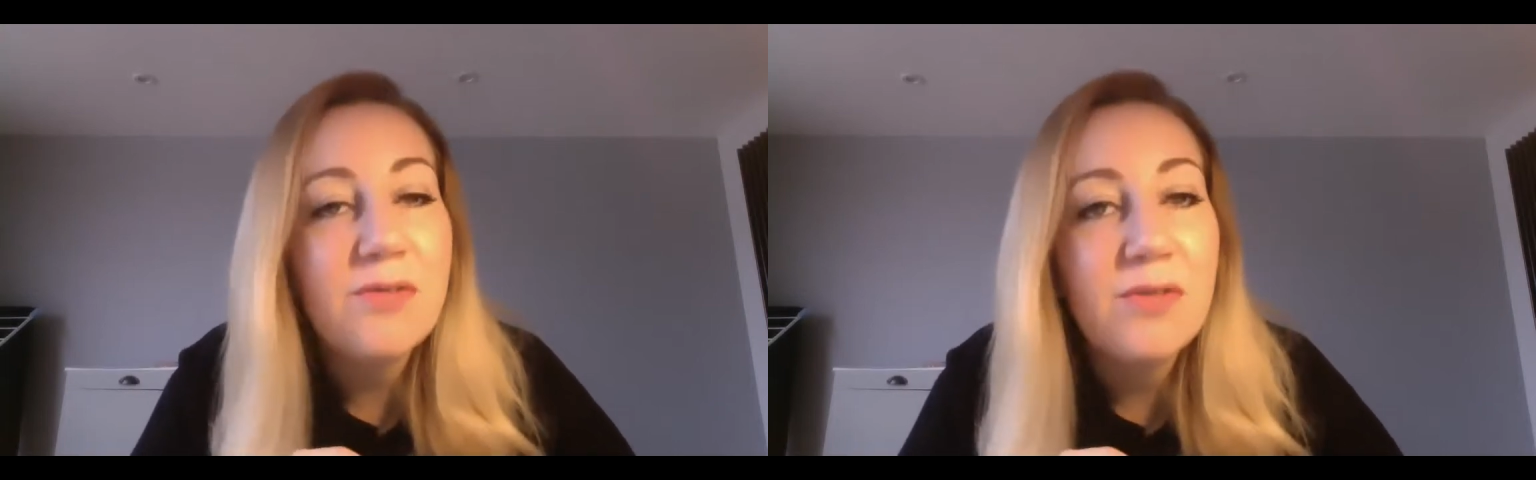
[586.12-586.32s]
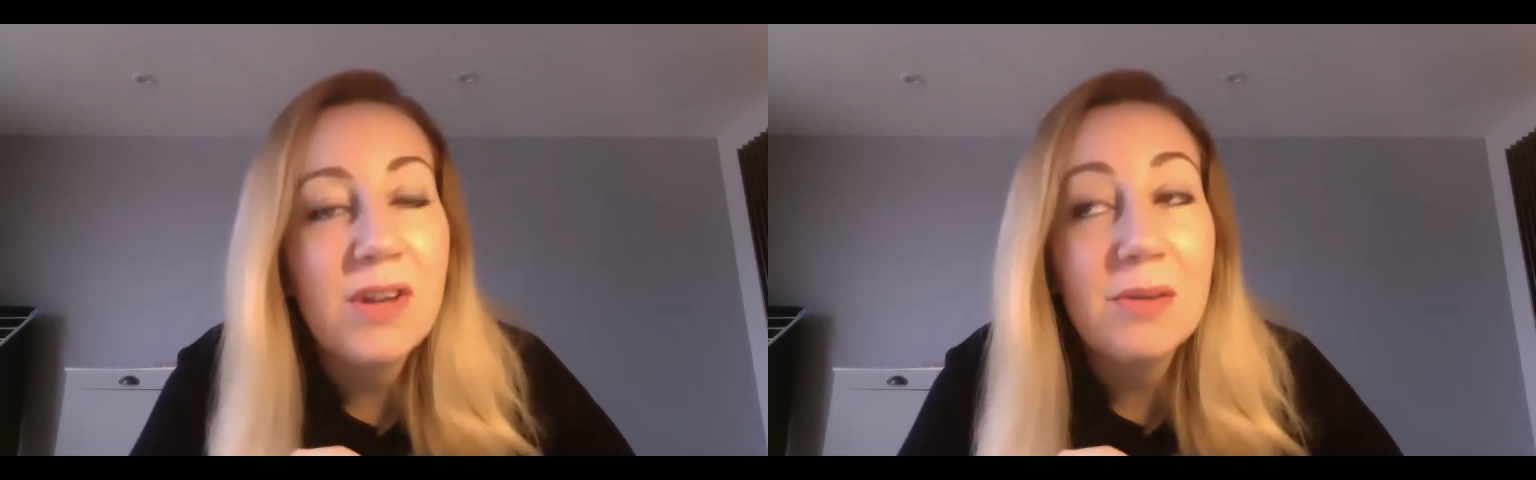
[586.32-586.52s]

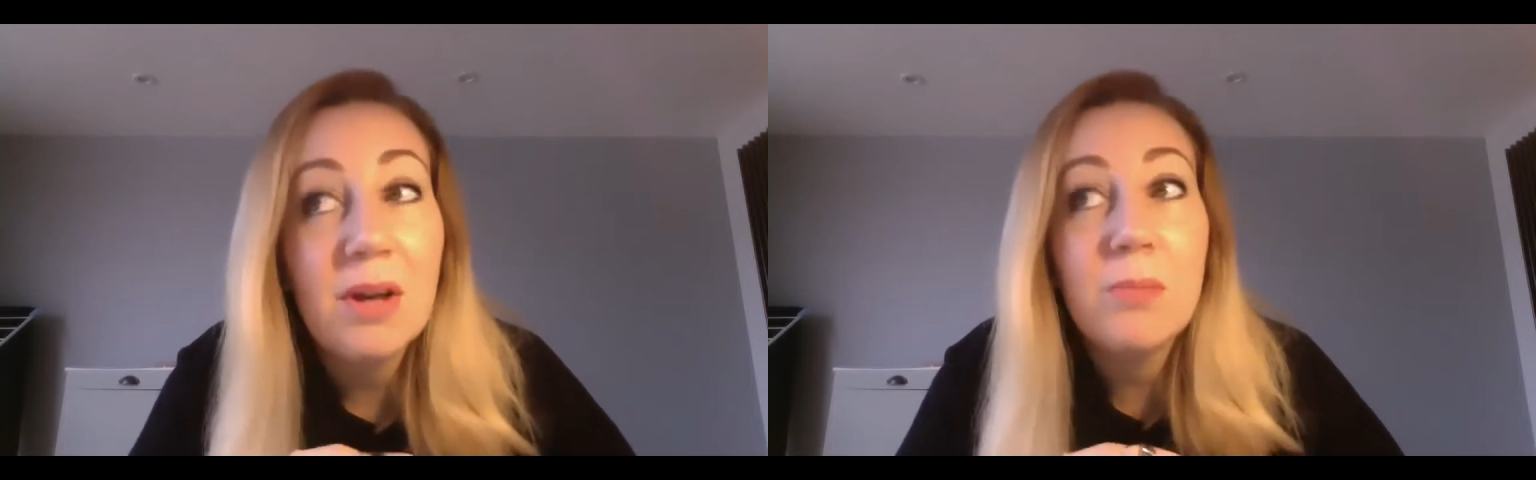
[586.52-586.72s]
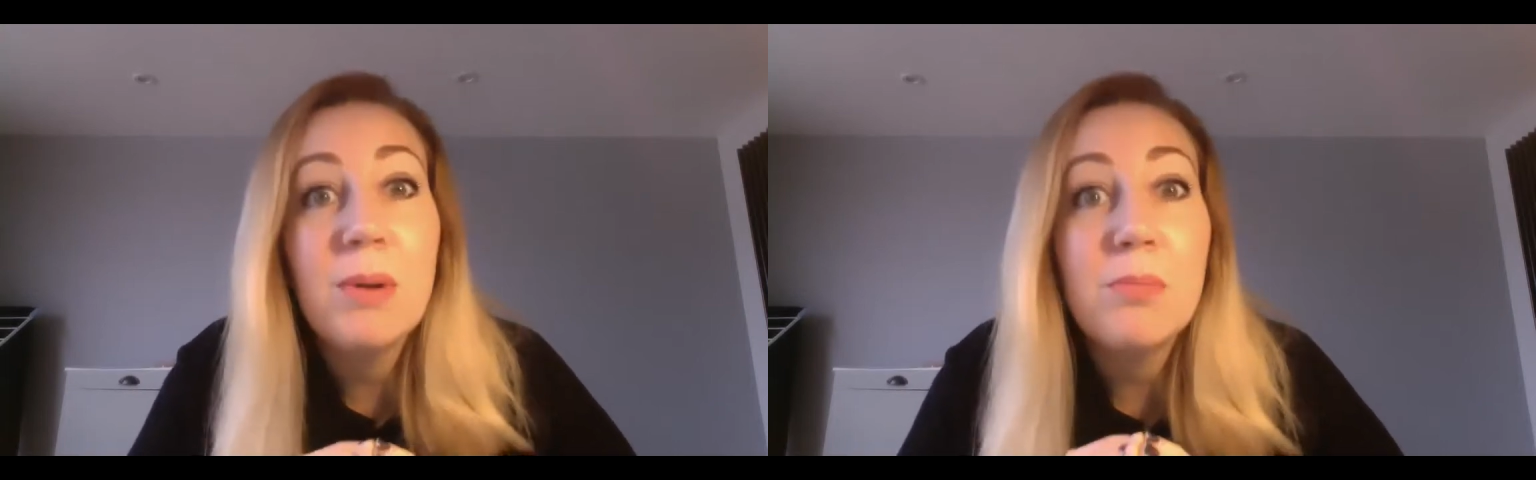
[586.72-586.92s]
and
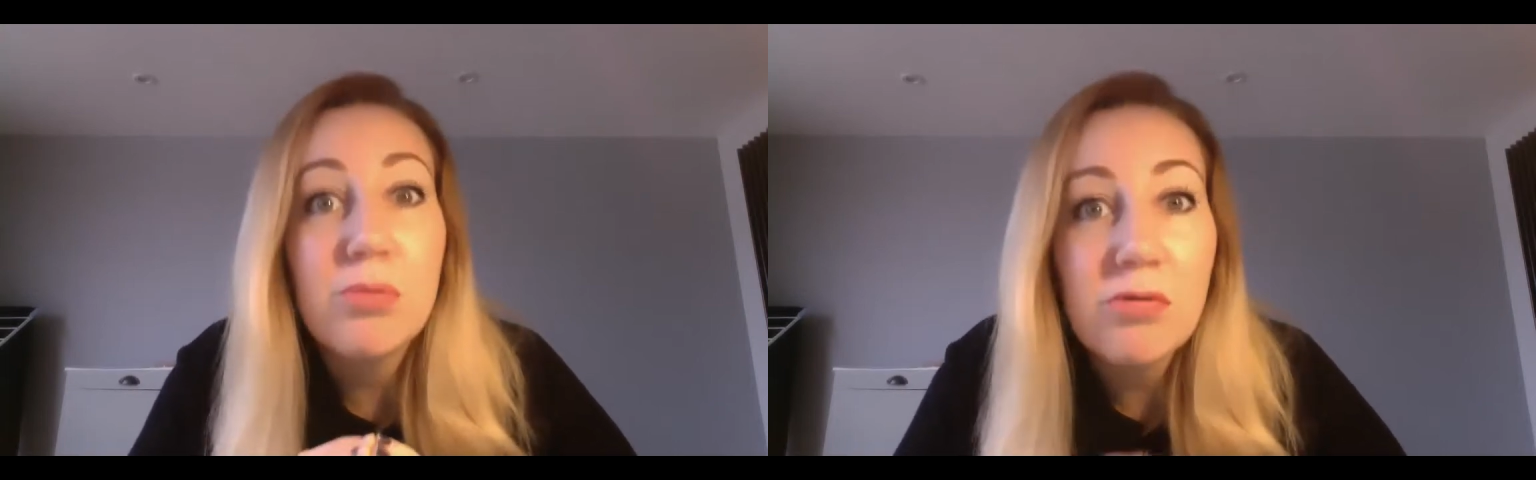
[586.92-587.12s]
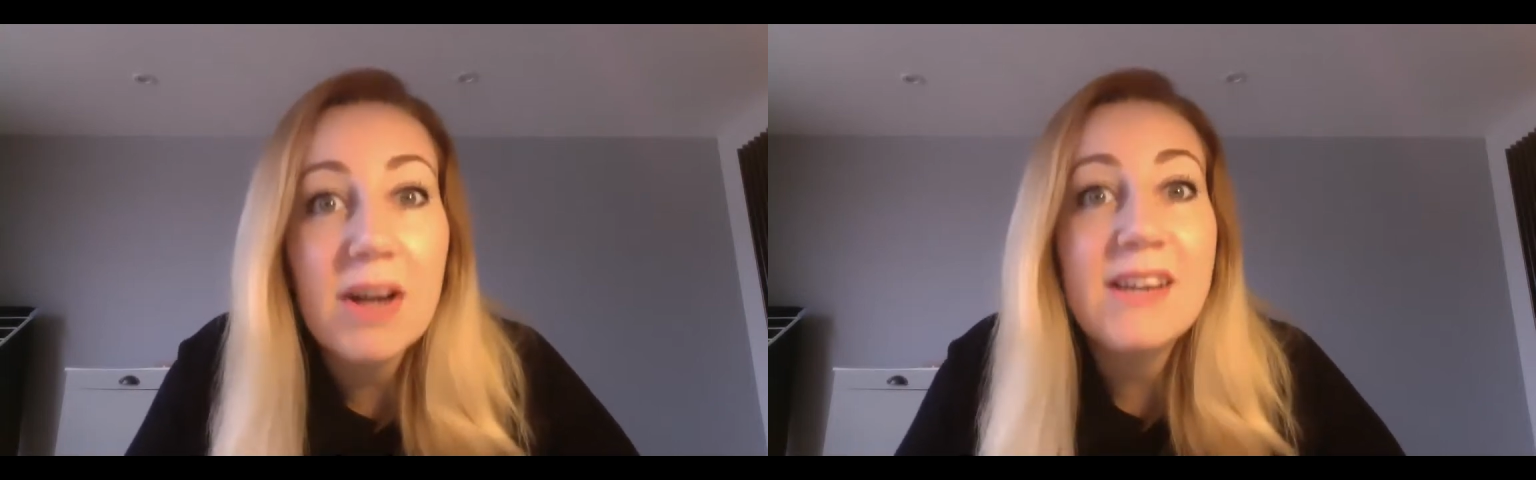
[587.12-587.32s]

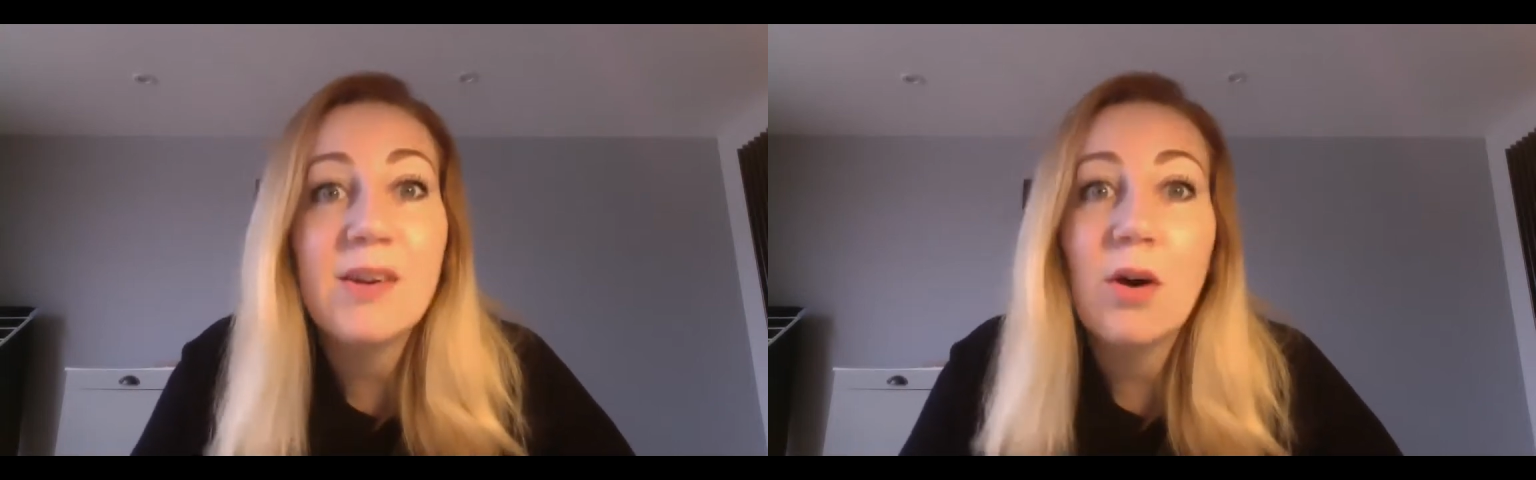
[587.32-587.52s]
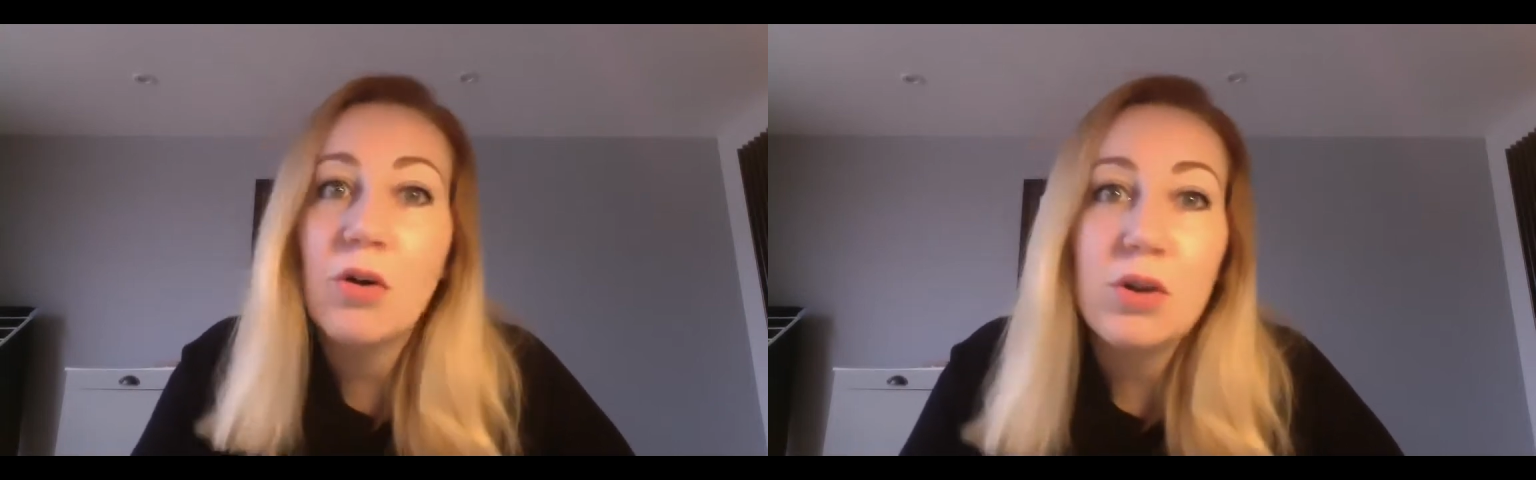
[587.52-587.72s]
embrace
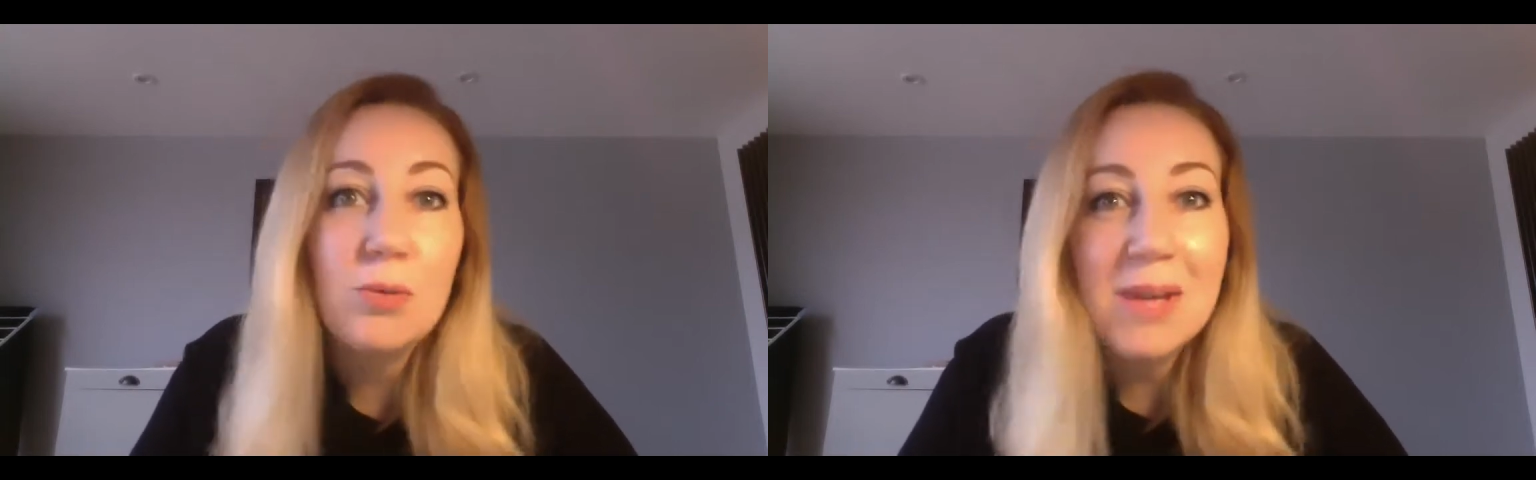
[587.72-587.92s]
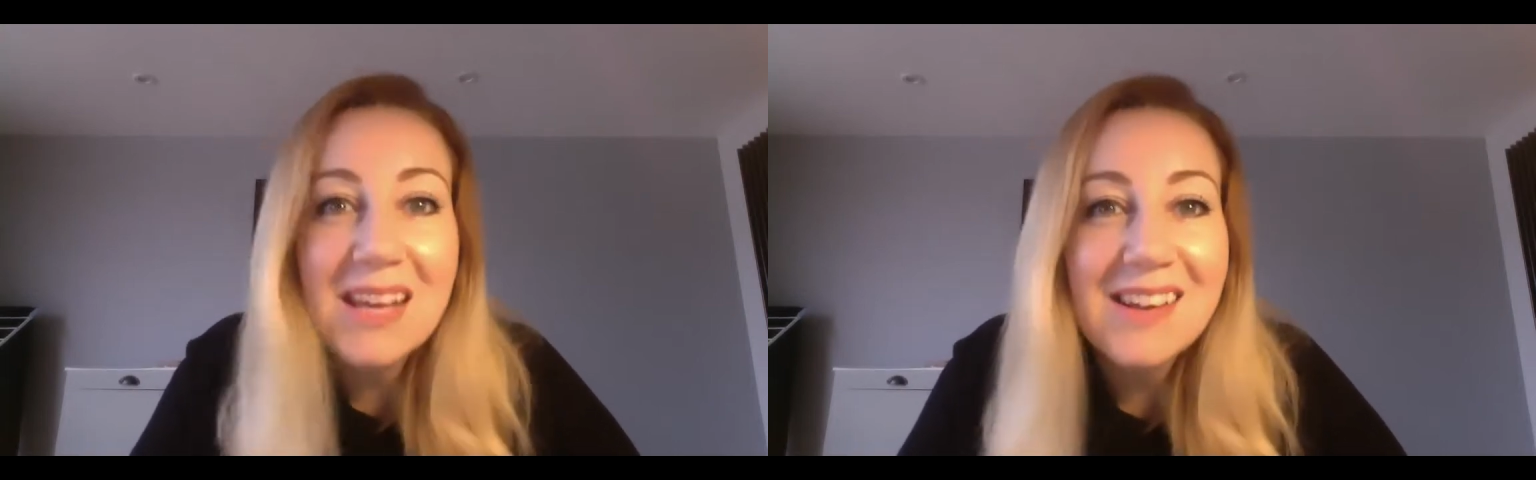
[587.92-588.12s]
our
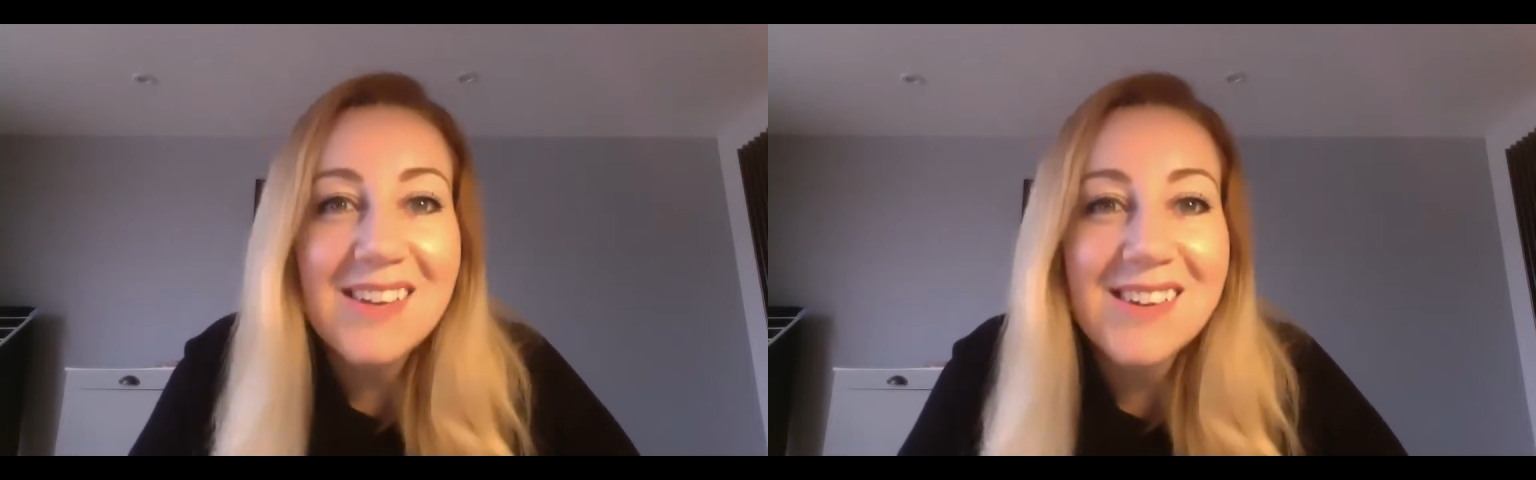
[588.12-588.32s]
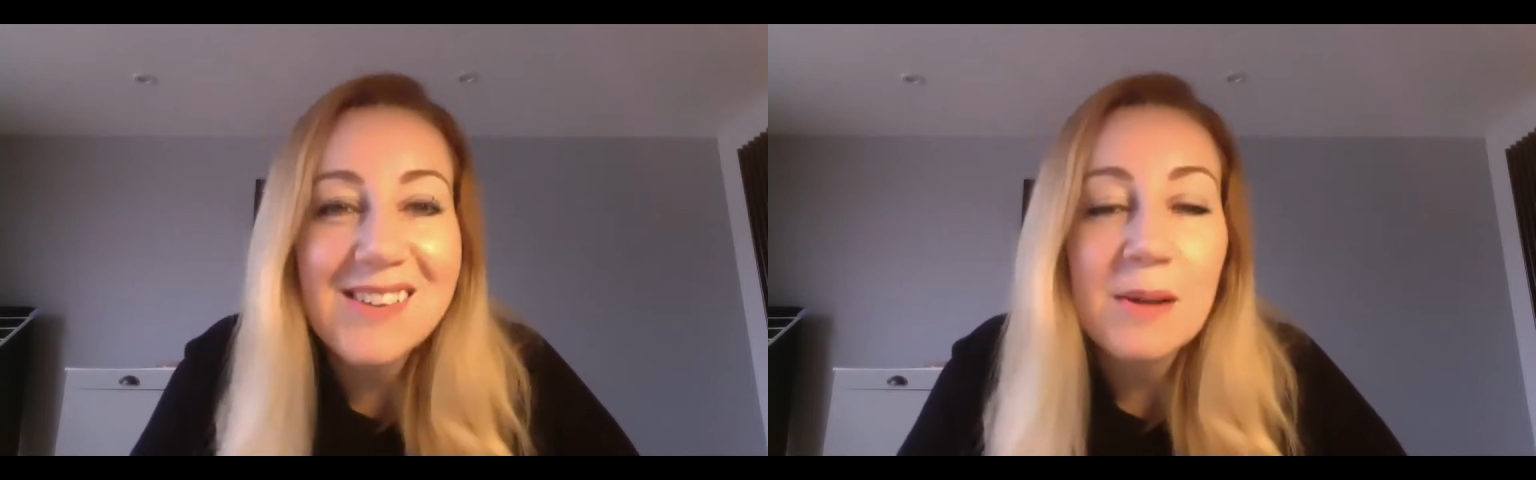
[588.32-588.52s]

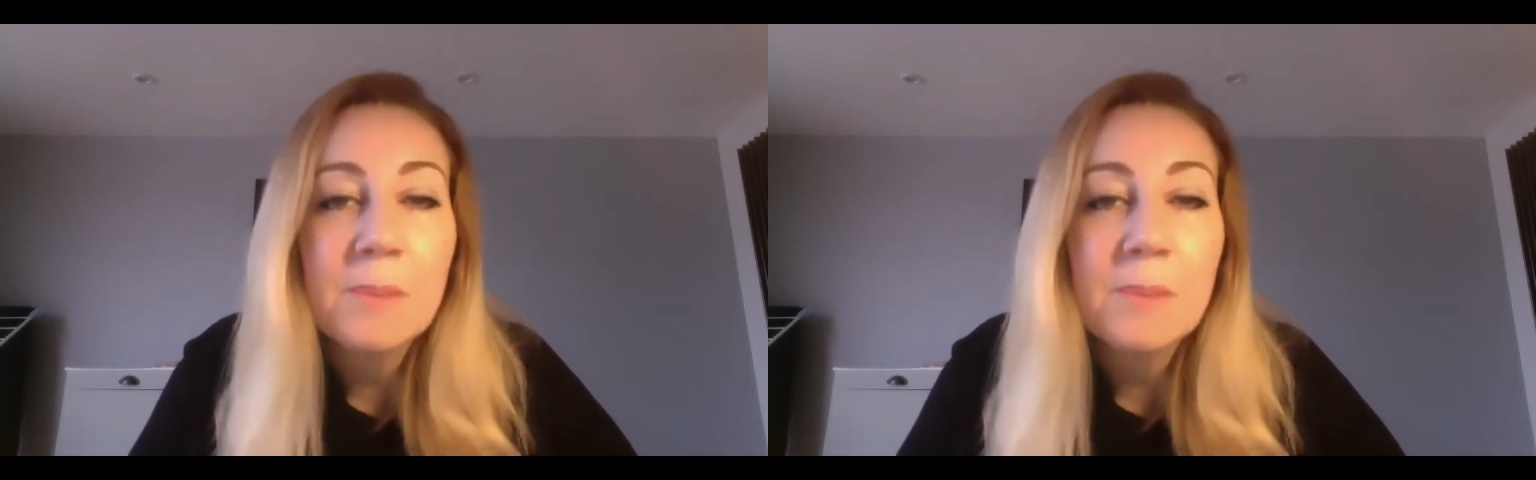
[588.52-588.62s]
uniqueness